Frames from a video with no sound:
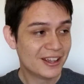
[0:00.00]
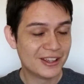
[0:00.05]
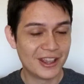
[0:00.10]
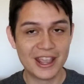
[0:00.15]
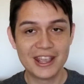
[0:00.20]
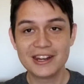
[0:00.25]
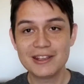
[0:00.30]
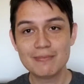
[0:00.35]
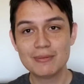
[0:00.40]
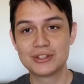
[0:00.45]

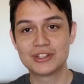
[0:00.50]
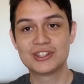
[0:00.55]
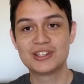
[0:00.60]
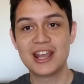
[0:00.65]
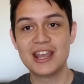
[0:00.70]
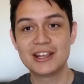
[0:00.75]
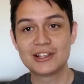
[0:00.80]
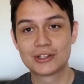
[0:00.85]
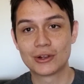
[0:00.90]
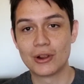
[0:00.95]
any
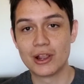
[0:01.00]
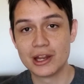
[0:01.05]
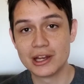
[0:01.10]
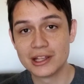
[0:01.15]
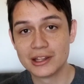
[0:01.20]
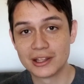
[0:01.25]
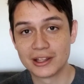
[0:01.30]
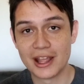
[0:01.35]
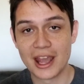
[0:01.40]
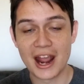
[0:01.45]
mistakes or
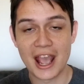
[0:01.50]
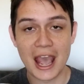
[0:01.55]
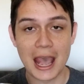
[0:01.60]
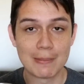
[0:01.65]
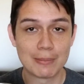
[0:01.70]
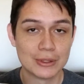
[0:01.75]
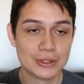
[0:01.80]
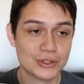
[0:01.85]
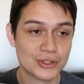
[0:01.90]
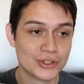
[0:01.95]
anything that
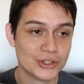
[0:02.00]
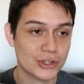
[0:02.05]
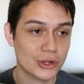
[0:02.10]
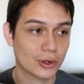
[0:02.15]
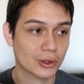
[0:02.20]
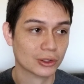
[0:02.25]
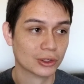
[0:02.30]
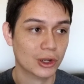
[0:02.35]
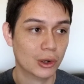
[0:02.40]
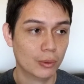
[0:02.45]
happens,
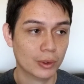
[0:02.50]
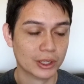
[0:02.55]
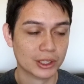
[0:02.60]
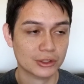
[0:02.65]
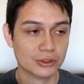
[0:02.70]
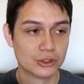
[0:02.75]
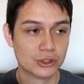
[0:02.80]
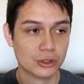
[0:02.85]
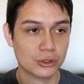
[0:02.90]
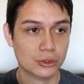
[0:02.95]
you're
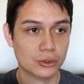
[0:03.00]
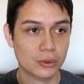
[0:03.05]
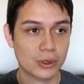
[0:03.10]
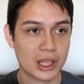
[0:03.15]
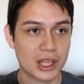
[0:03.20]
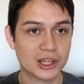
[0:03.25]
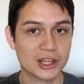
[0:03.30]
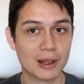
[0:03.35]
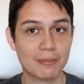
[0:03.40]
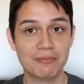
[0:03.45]
going to
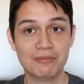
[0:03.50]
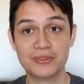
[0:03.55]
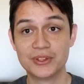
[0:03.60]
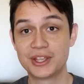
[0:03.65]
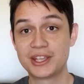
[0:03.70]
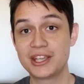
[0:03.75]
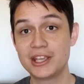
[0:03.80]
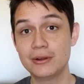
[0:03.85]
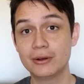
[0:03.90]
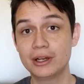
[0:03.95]
end up
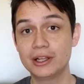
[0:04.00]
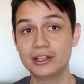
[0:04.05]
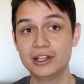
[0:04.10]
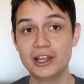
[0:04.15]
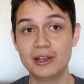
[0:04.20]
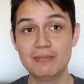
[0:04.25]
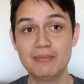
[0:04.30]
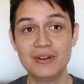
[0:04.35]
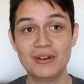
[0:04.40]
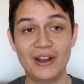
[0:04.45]
hearing
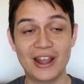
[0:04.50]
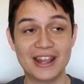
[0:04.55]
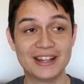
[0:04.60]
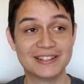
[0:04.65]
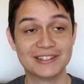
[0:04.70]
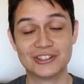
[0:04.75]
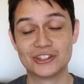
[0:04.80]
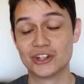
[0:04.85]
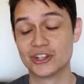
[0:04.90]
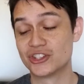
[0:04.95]
them
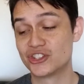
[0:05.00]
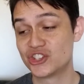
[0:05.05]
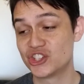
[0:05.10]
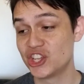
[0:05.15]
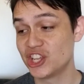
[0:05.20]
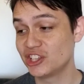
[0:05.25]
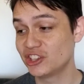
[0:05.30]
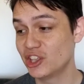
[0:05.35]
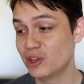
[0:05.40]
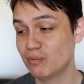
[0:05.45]
and just
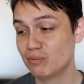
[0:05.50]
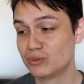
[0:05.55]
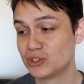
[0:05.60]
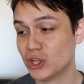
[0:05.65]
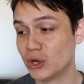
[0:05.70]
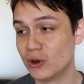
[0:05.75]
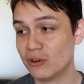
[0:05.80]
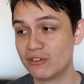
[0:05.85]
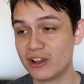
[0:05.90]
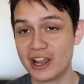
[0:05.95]
seeing them.
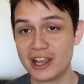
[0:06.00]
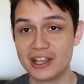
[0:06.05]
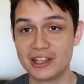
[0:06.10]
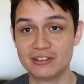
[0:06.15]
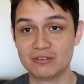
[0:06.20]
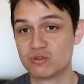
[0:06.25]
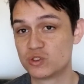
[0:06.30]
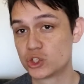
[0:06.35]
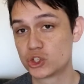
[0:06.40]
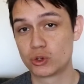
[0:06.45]
So if
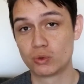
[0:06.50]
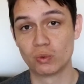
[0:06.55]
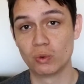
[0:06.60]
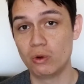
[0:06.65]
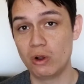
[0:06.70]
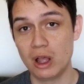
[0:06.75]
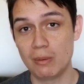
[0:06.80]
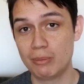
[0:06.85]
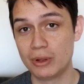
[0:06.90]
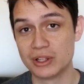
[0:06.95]
I screw
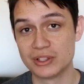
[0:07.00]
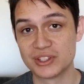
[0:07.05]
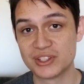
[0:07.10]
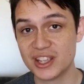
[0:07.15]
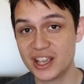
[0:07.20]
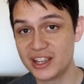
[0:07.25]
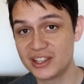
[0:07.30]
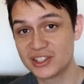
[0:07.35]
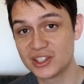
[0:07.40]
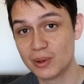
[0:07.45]
up on
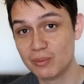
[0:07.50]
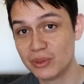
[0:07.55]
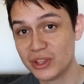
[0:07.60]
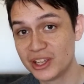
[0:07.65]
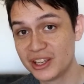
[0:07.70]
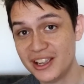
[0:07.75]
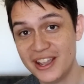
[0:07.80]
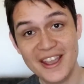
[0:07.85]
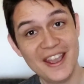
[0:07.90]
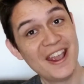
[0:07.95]
saying
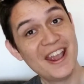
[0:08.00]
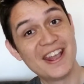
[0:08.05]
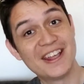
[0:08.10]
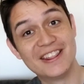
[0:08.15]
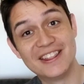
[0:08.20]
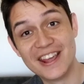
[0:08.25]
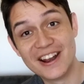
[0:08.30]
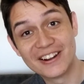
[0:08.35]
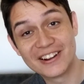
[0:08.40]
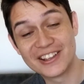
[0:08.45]
something,
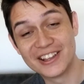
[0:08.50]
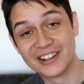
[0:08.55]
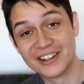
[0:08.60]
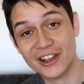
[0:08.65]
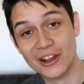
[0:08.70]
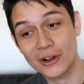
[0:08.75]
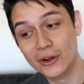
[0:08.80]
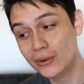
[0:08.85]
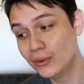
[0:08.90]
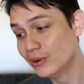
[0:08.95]
there you
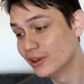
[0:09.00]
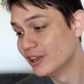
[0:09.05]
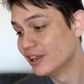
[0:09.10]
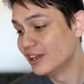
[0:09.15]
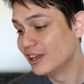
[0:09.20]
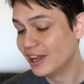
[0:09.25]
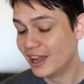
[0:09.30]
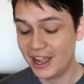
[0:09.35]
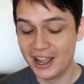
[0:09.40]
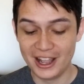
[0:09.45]
go.
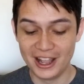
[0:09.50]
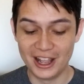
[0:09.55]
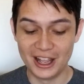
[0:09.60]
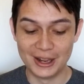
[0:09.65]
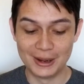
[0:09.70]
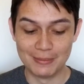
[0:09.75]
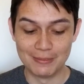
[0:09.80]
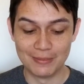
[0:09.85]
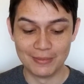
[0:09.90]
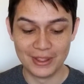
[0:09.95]

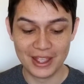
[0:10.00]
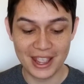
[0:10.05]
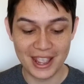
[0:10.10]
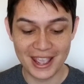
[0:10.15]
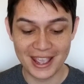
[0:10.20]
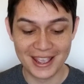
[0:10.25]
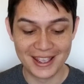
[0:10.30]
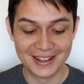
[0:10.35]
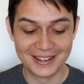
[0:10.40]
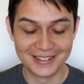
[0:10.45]

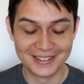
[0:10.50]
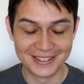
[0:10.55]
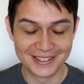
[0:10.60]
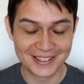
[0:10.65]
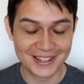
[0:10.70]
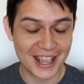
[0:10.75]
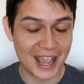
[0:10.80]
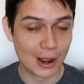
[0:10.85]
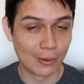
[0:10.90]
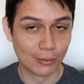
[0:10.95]
And
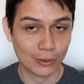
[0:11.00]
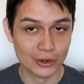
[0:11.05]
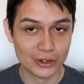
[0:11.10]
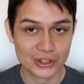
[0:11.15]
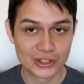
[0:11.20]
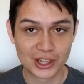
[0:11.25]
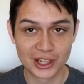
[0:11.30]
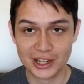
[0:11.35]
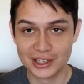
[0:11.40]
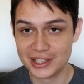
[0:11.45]
yeah, we're
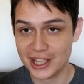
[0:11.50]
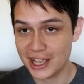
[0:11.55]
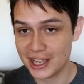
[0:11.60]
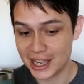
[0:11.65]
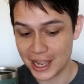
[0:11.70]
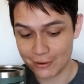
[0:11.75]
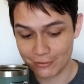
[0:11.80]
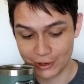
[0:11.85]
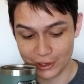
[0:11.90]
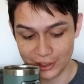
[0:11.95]
just going to take
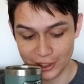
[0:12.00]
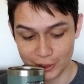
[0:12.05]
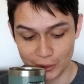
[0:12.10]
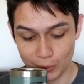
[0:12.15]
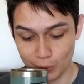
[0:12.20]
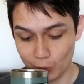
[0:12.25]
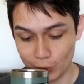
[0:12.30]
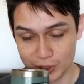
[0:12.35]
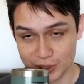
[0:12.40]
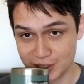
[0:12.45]
everything
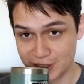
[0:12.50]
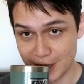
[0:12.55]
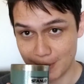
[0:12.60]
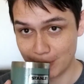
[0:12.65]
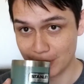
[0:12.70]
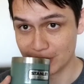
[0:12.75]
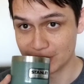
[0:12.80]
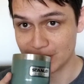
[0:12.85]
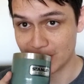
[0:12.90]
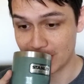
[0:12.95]
one step
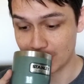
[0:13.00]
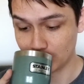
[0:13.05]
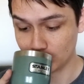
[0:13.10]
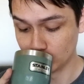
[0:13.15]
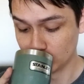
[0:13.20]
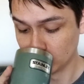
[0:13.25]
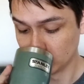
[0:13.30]
at a time.